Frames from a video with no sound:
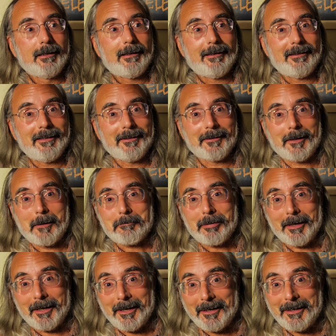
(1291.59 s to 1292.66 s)
And that
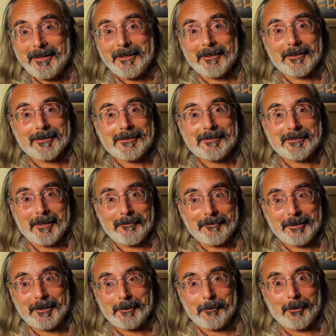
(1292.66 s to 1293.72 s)
Pioneer is
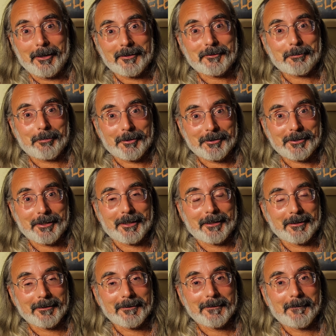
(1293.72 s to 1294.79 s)
70 watts per
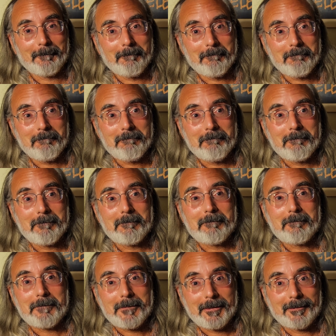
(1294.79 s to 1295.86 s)
channel.
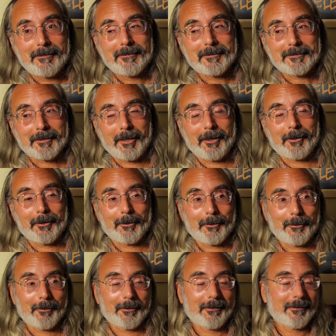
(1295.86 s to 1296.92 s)
So,